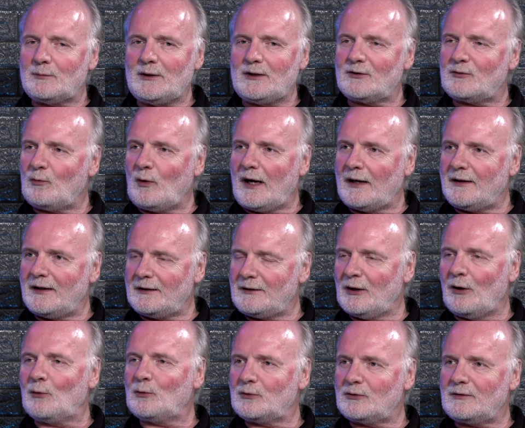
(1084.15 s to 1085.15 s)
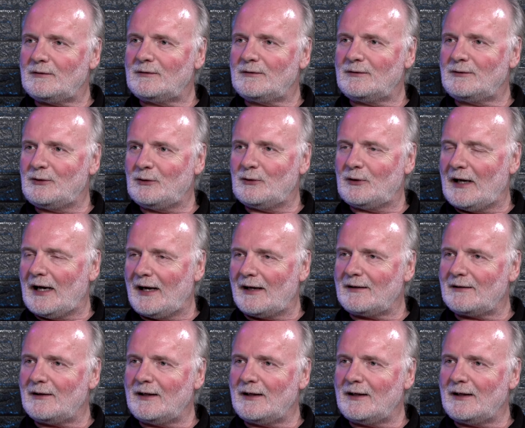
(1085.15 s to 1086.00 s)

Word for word: me is why they don't do that.